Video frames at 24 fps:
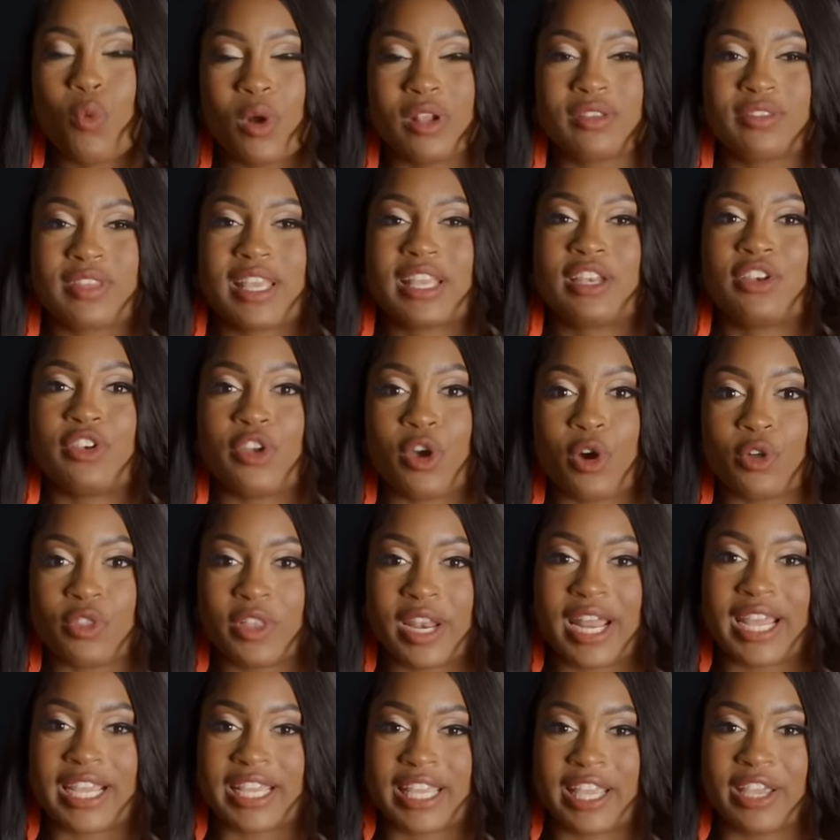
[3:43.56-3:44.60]
Once they know that
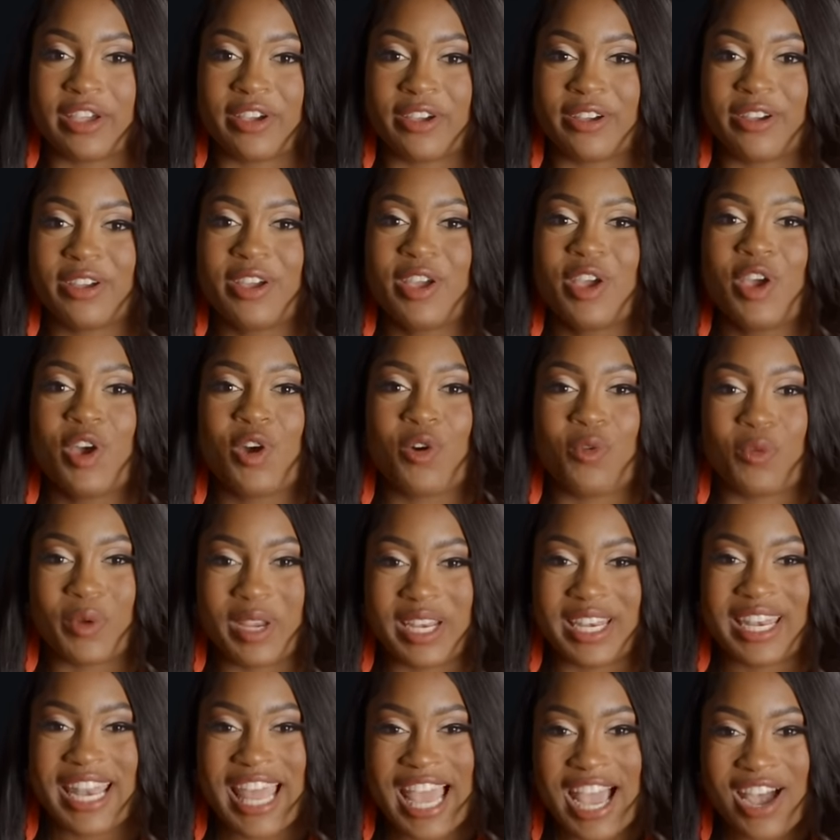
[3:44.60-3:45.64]
I care, we
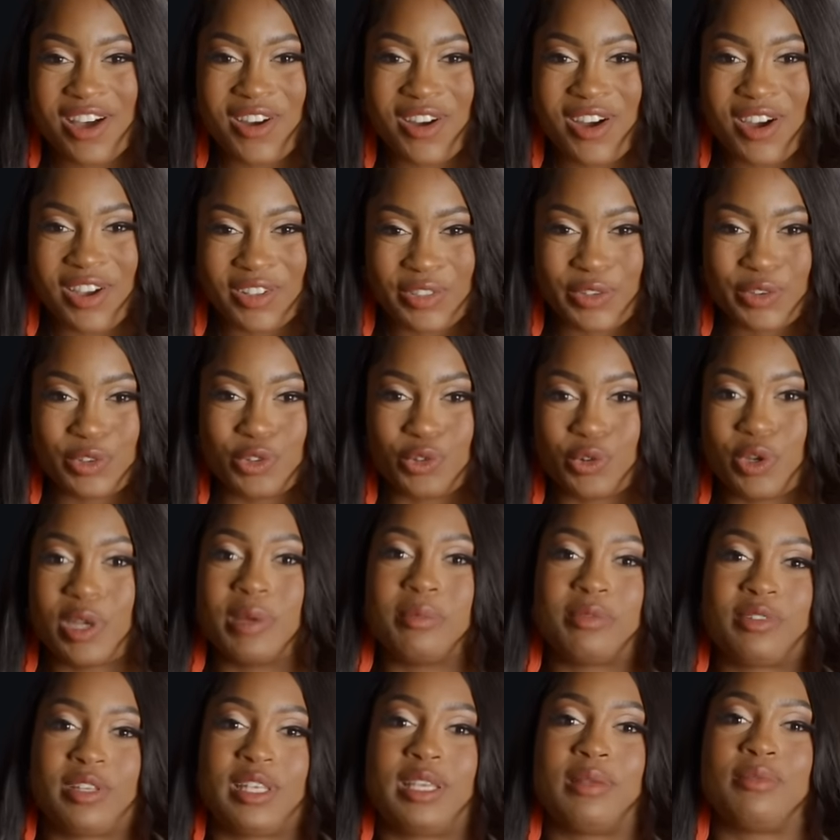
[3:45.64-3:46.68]
now are the dream
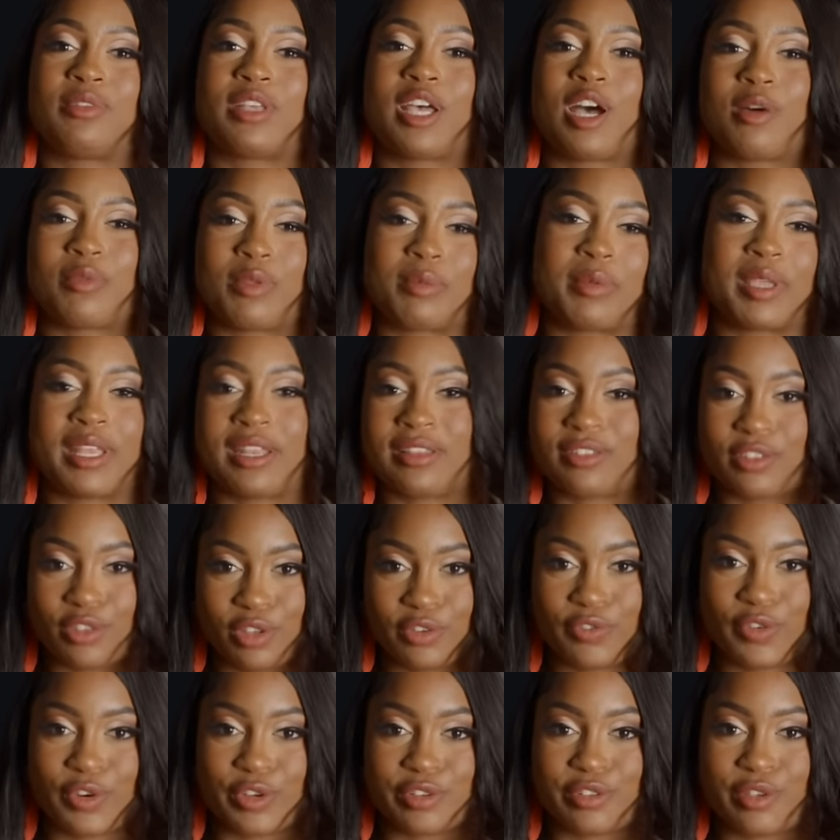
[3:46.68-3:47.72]
team to help them get into
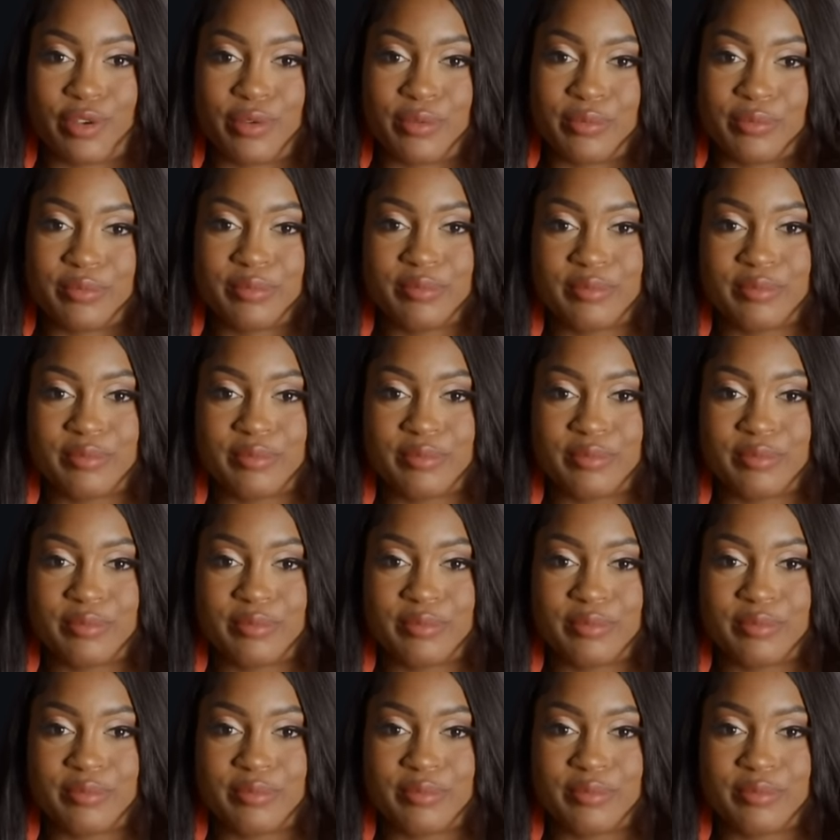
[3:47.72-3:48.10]
their first home.